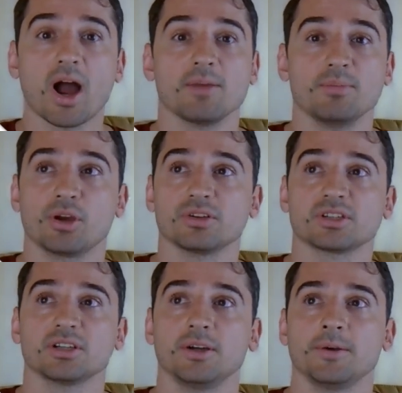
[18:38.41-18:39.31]
Why?
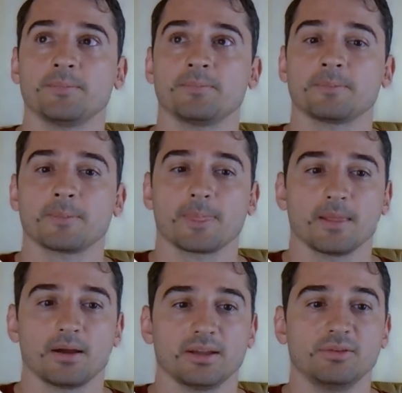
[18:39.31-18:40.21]
Because
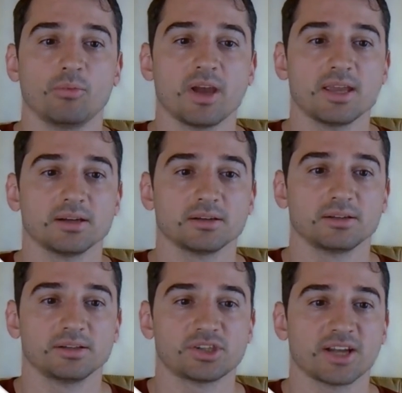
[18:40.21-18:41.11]
the way
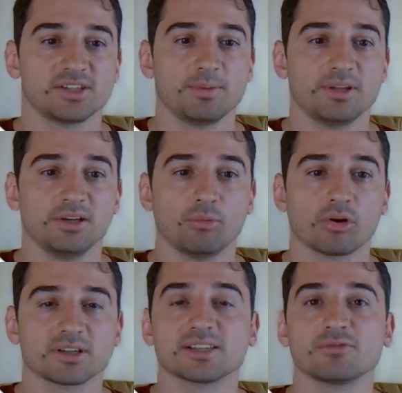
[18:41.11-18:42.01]
ChatGPT
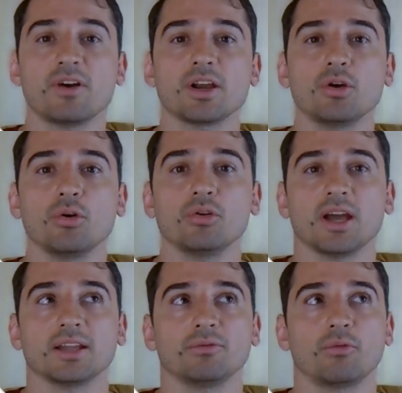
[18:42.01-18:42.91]
works, it's very
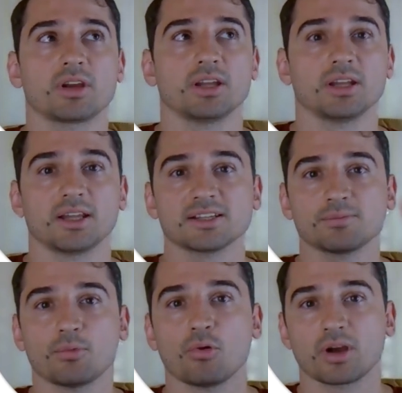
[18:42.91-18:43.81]
good at working at
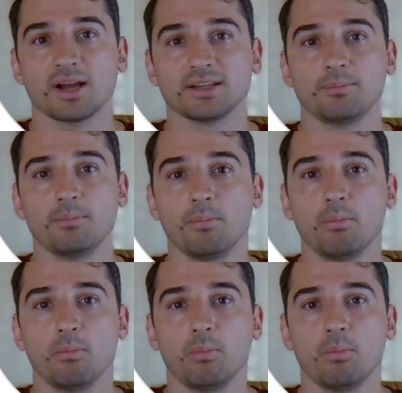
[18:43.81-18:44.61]
a small kind of